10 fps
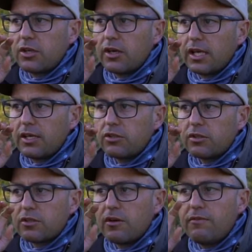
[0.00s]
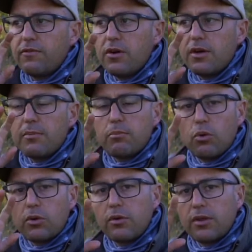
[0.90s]
going into it. So a very
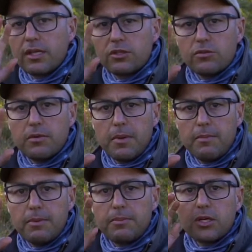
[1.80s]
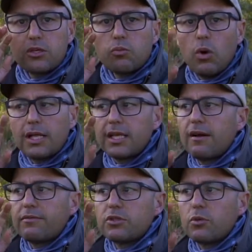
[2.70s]
important thing to remember, because wildlife is